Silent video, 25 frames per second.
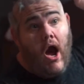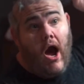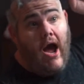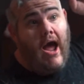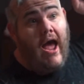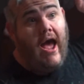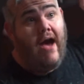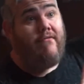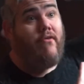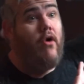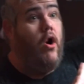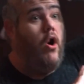
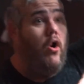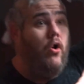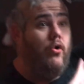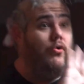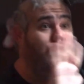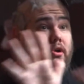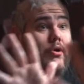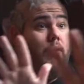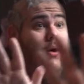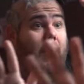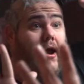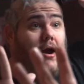I have a
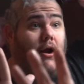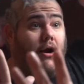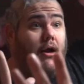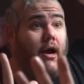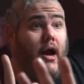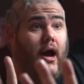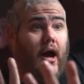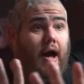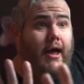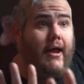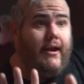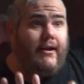whole new
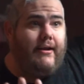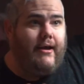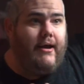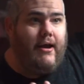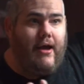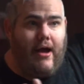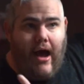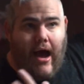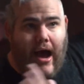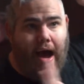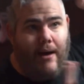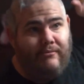haircut.
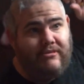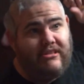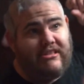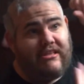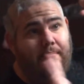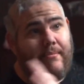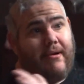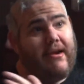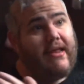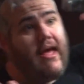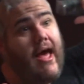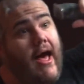I'm
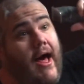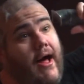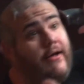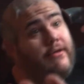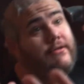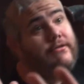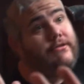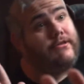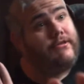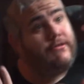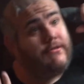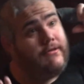somebody
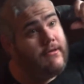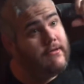else.